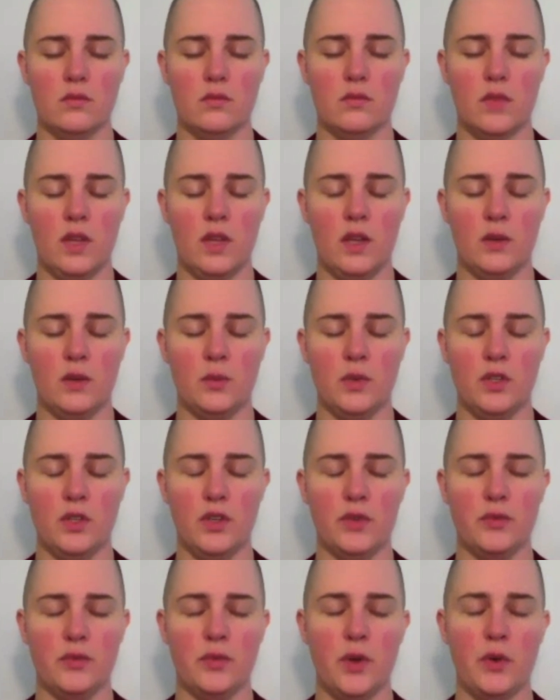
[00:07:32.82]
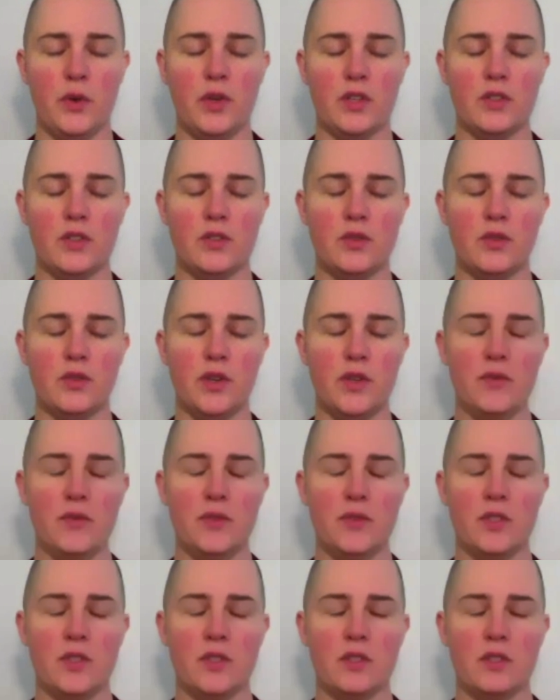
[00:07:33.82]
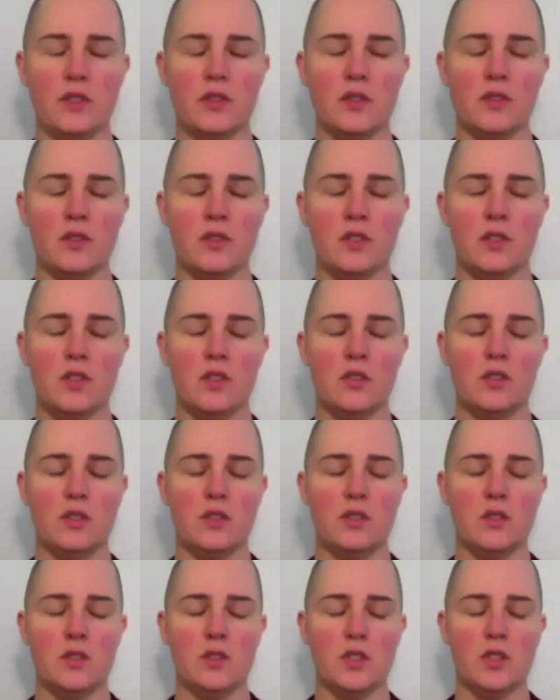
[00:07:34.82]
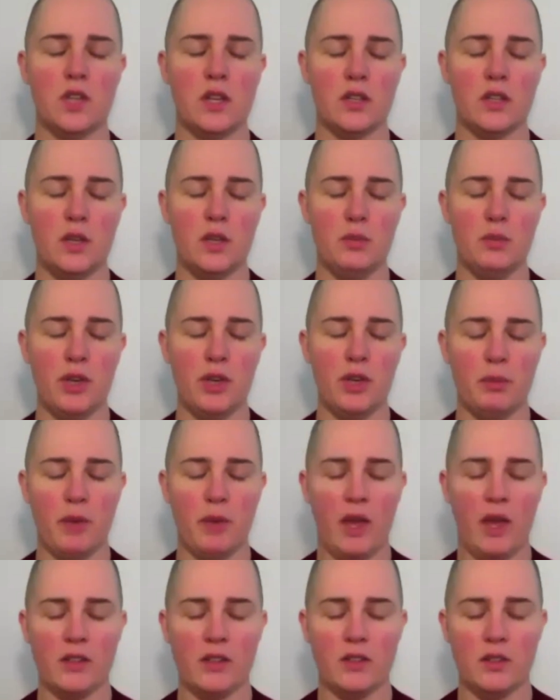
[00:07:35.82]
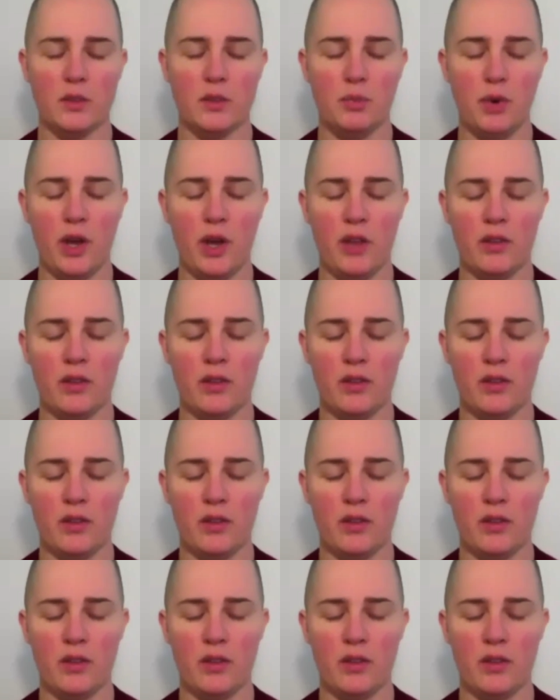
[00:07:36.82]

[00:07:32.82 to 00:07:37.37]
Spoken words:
And when your focus drifts, just gently bring it back to the breath.